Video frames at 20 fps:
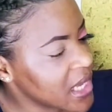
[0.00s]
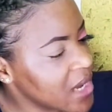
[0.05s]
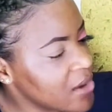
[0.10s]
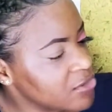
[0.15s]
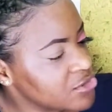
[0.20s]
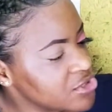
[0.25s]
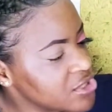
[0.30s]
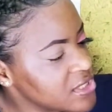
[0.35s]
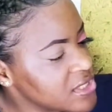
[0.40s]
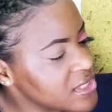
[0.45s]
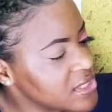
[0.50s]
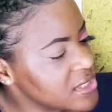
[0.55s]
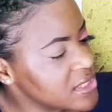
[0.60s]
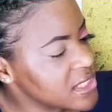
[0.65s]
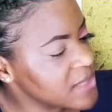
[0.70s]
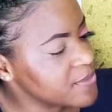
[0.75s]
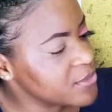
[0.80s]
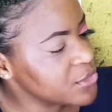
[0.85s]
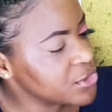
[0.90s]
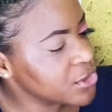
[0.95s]
I will just
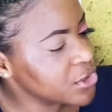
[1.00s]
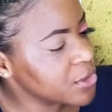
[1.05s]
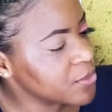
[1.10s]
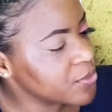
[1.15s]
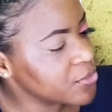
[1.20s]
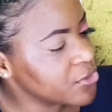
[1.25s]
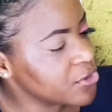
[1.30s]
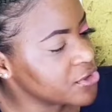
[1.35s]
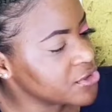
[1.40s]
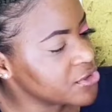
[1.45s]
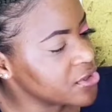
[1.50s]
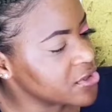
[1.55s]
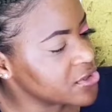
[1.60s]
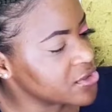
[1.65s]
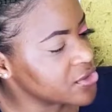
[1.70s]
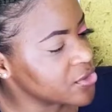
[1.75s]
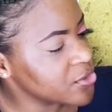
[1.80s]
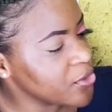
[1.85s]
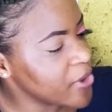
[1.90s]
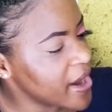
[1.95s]
dip the
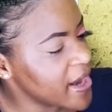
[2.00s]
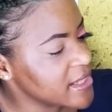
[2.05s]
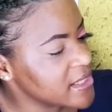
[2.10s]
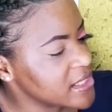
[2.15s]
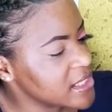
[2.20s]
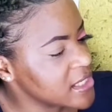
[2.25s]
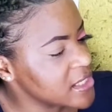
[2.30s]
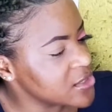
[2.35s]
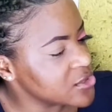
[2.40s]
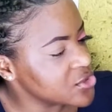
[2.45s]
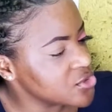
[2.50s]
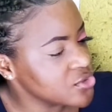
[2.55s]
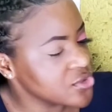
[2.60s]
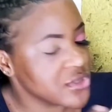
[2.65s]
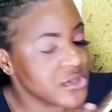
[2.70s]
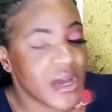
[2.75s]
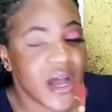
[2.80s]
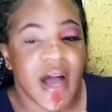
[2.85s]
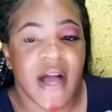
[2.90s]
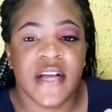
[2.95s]
product right into
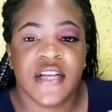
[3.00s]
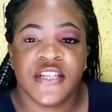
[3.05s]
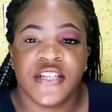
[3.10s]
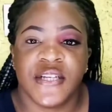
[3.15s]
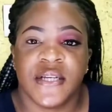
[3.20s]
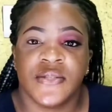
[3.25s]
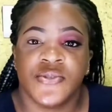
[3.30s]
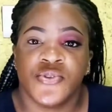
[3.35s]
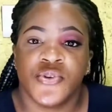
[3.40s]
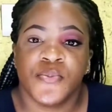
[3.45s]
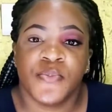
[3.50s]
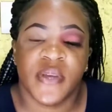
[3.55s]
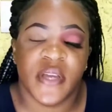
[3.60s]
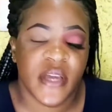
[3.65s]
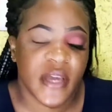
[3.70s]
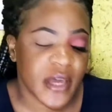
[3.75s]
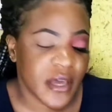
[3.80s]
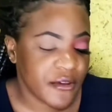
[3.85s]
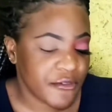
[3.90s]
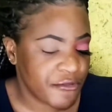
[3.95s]
the eyeshadow. Be
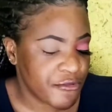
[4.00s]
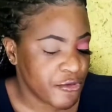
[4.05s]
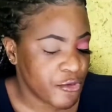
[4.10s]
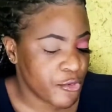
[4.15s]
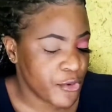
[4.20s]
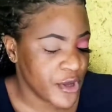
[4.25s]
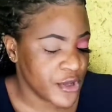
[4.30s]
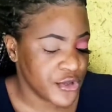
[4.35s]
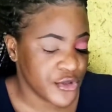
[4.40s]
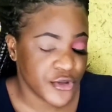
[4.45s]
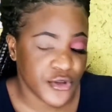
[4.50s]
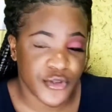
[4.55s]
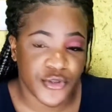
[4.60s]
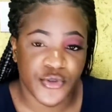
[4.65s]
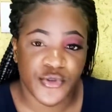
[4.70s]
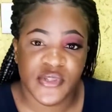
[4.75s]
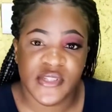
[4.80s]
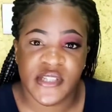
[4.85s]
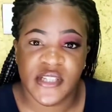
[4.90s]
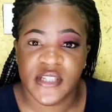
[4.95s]
careful when you're
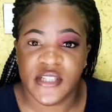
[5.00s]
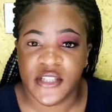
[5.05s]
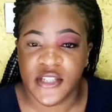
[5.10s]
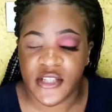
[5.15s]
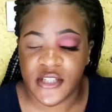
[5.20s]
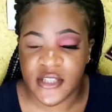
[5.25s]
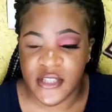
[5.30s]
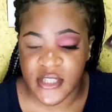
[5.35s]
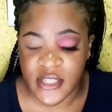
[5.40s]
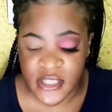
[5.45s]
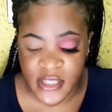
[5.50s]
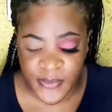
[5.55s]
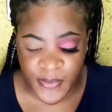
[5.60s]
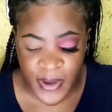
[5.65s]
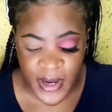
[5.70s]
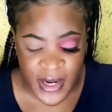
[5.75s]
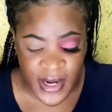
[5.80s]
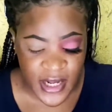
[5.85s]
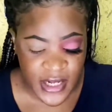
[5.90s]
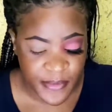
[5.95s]
using this
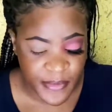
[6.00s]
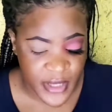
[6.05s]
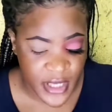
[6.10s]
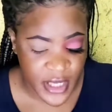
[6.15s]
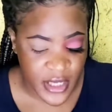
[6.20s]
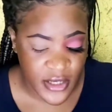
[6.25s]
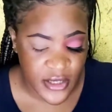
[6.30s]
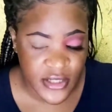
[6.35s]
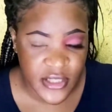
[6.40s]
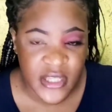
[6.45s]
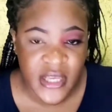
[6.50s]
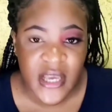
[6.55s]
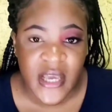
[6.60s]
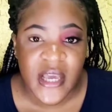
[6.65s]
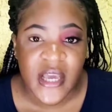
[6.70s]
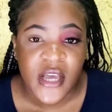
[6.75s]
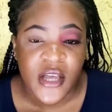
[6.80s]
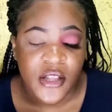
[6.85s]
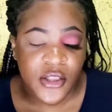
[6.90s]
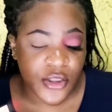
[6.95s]
palette, because
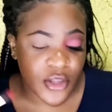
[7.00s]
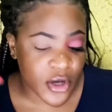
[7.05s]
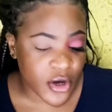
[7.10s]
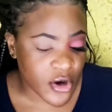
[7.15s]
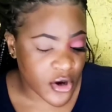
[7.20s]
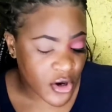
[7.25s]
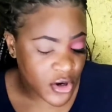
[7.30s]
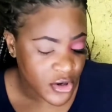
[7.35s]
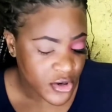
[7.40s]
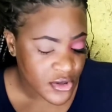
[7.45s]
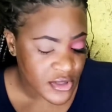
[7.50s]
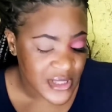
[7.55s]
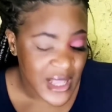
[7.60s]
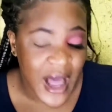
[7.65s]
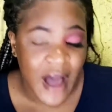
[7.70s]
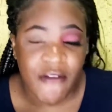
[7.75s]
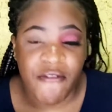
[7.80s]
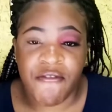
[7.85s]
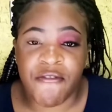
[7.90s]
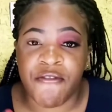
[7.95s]
the colors
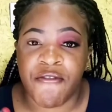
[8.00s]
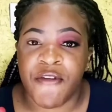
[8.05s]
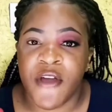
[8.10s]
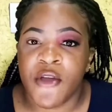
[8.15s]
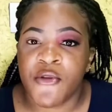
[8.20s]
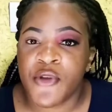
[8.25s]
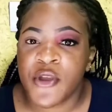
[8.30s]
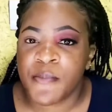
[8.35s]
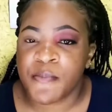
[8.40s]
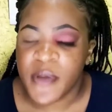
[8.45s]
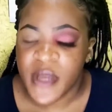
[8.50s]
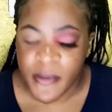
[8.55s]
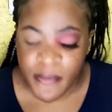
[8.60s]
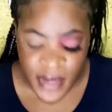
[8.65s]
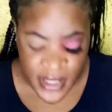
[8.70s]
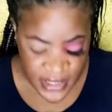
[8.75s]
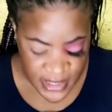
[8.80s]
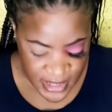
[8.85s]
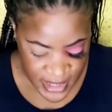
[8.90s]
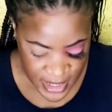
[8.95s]
are very
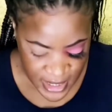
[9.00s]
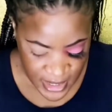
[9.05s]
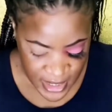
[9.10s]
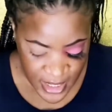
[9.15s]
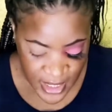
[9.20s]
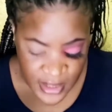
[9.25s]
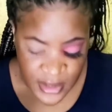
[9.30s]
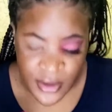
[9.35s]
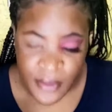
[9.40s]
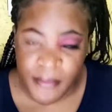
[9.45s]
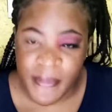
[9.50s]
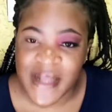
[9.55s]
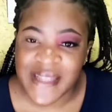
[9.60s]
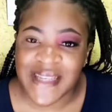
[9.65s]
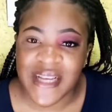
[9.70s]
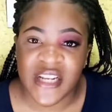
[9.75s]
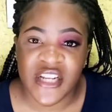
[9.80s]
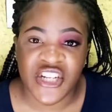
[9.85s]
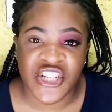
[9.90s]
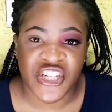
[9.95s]
pigmented and the
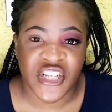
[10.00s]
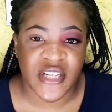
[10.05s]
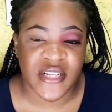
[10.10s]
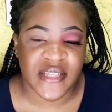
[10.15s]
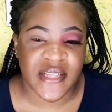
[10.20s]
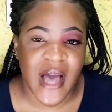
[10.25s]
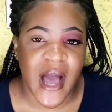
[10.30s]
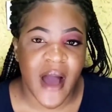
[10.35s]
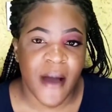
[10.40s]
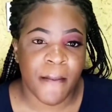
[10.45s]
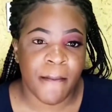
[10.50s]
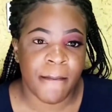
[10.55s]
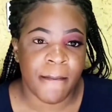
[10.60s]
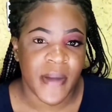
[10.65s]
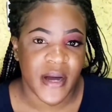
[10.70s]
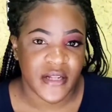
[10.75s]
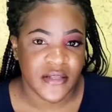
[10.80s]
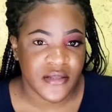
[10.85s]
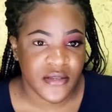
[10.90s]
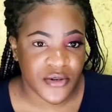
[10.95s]
metallic shades are
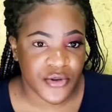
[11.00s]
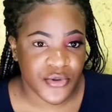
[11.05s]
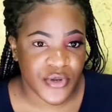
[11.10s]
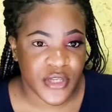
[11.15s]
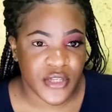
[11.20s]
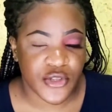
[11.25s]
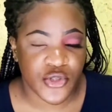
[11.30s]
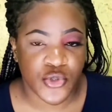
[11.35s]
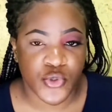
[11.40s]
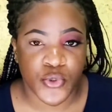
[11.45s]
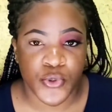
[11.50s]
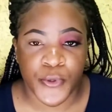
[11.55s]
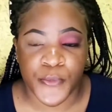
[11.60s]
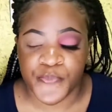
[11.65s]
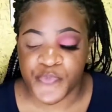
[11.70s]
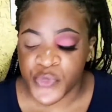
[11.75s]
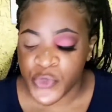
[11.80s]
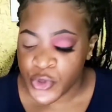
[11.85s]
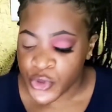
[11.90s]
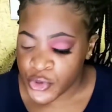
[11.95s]
buttery,
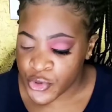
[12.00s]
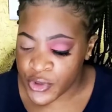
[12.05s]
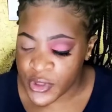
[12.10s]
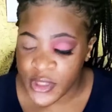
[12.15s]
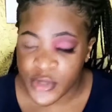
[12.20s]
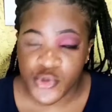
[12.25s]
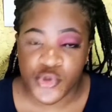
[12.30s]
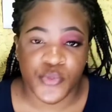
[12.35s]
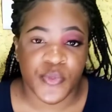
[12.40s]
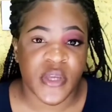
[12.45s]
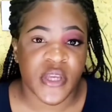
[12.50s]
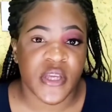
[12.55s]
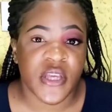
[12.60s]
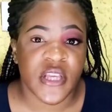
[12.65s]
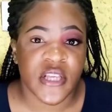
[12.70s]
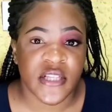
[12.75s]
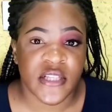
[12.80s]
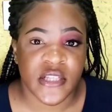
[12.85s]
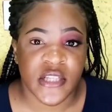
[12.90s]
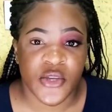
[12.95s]
so you need to be
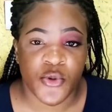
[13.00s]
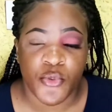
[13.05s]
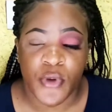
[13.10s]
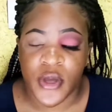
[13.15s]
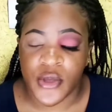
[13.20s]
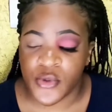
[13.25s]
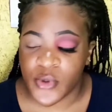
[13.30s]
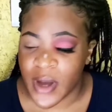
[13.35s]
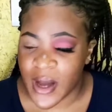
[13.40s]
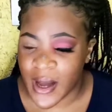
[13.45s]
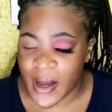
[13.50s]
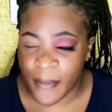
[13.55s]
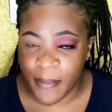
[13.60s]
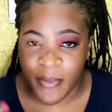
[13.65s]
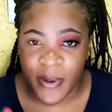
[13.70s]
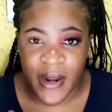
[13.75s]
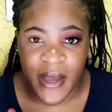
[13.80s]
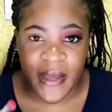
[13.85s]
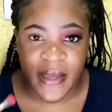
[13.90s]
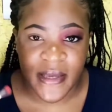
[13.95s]
easy when you are
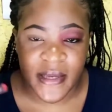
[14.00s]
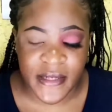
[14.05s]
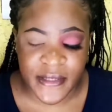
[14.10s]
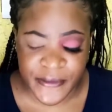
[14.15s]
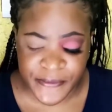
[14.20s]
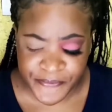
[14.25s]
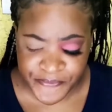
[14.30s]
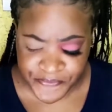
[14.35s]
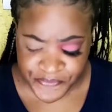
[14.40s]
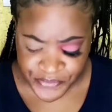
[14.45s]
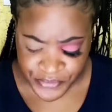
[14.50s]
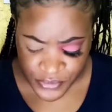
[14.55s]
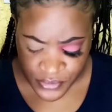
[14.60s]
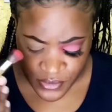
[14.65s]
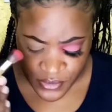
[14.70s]
applying.